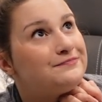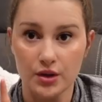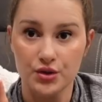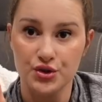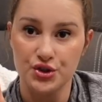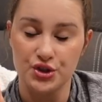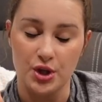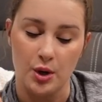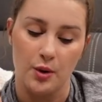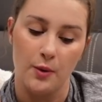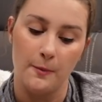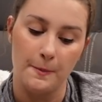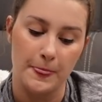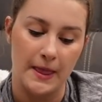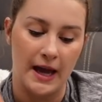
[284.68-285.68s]

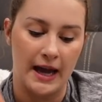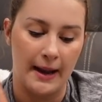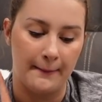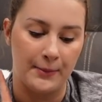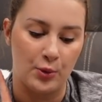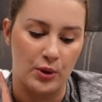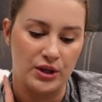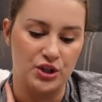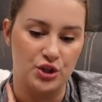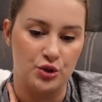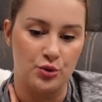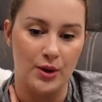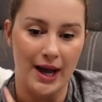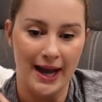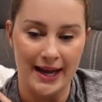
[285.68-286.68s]
So I am going
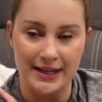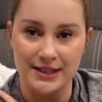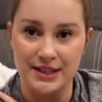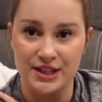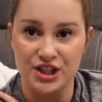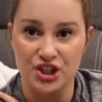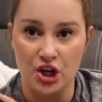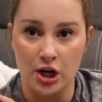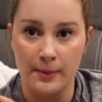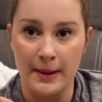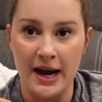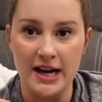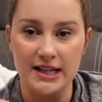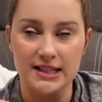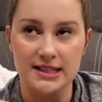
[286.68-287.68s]
to head to
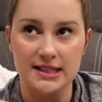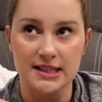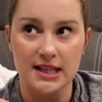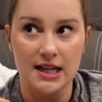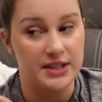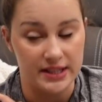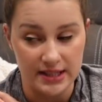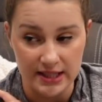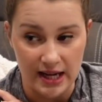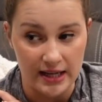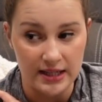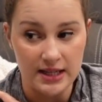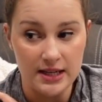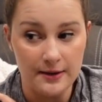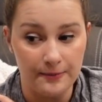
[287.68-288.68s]
Starbucks to
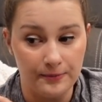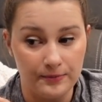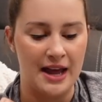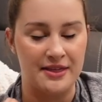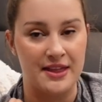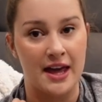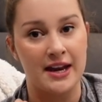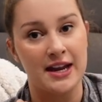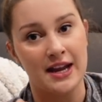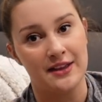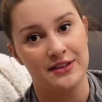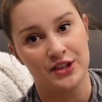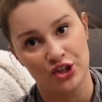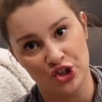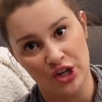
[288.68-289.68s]
study and then
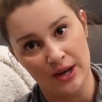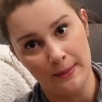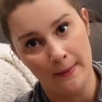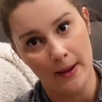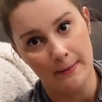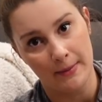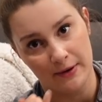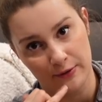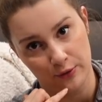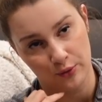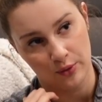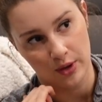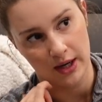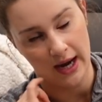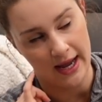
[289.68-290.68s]
hit the gym
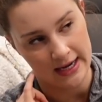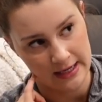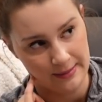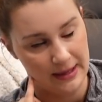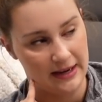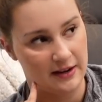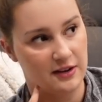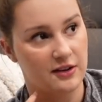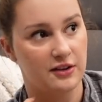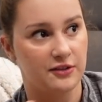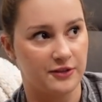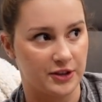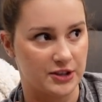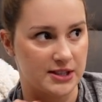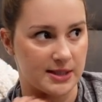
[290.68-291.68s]
before heading back
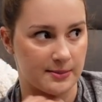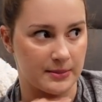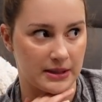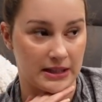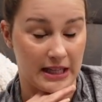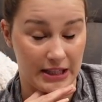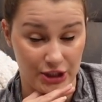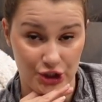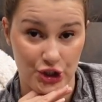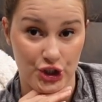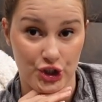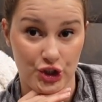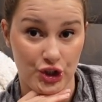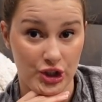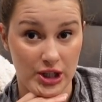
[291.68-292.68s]
for some
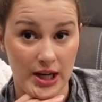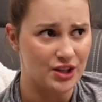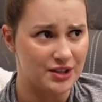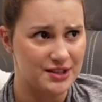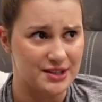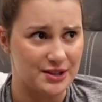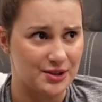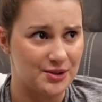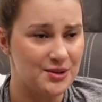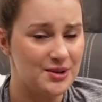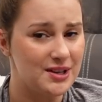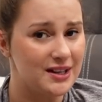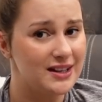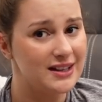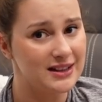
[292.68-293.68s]
lunch.
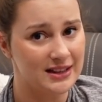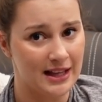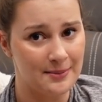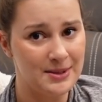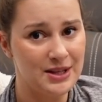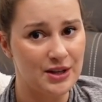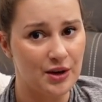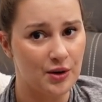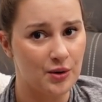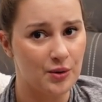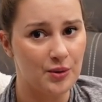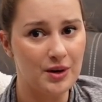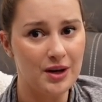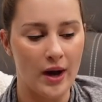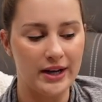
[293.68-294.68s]
Also, let me
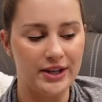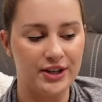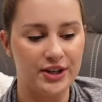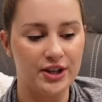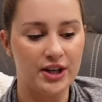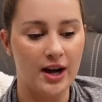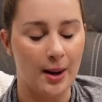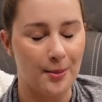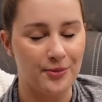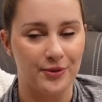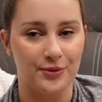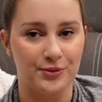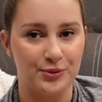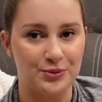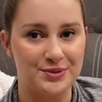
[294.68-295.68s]
know what your comfort
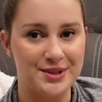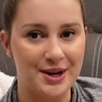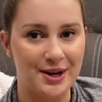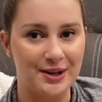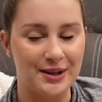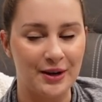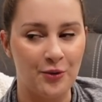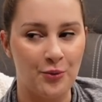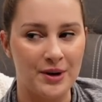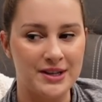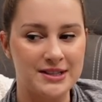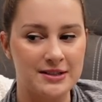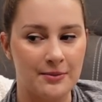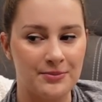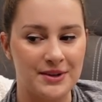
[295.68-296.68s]
foods are. Like, what
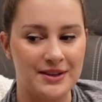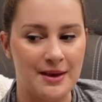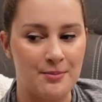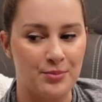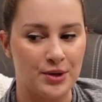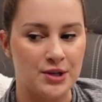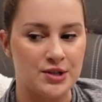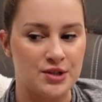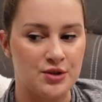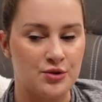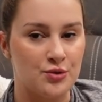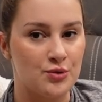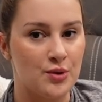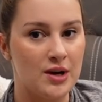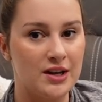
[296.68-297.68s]
is something that brings
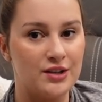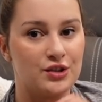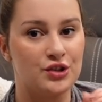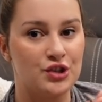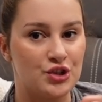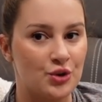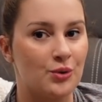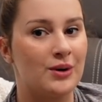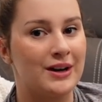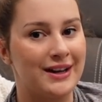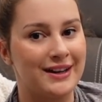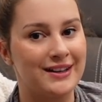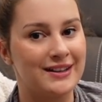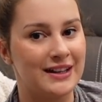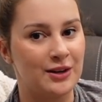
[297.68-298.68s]
you
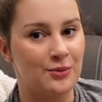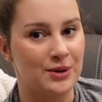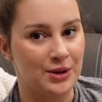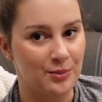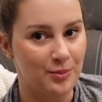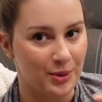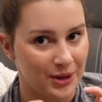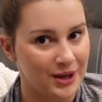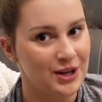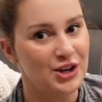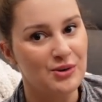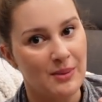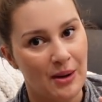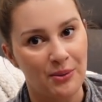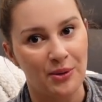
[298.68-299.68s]
joy? Like when you put it in
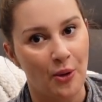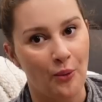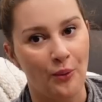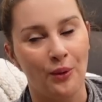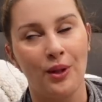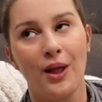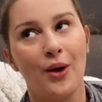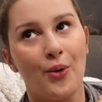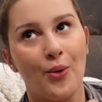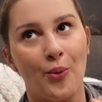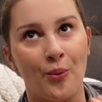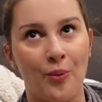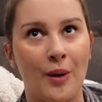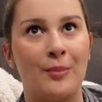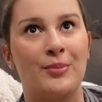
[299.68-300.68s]
your mouth hole,
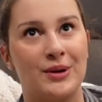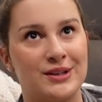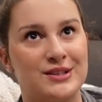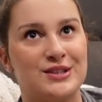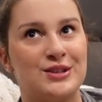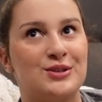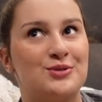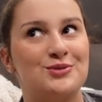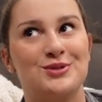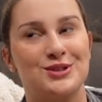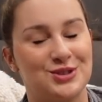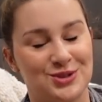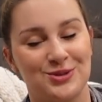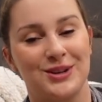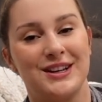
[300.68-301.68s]
what brings you
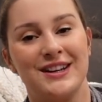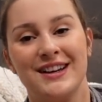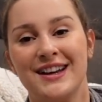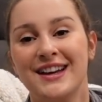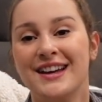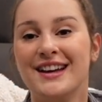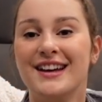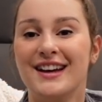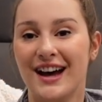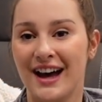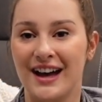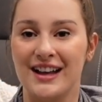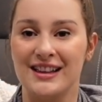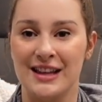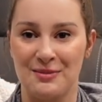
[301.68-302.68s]
joy?
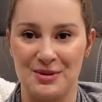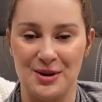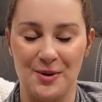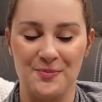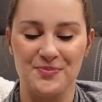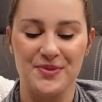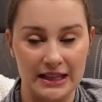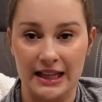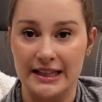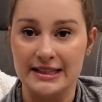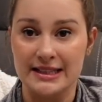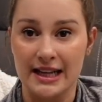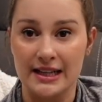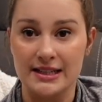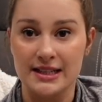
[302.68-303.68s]
Let me know. Let's
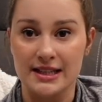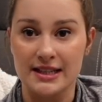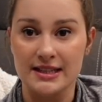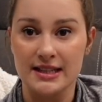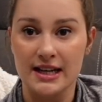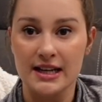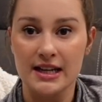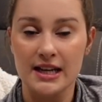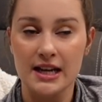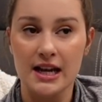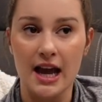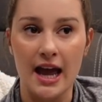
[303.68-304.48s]
get to the studying,